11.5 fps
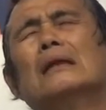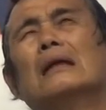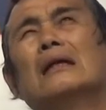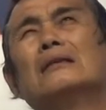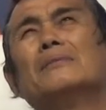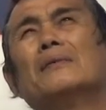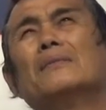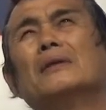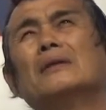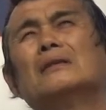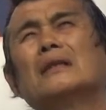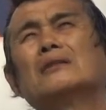remember.
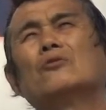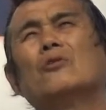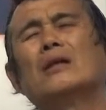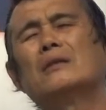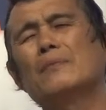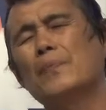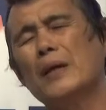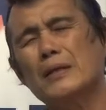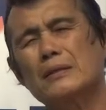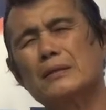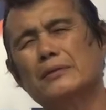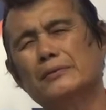It just 1 year
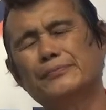passed.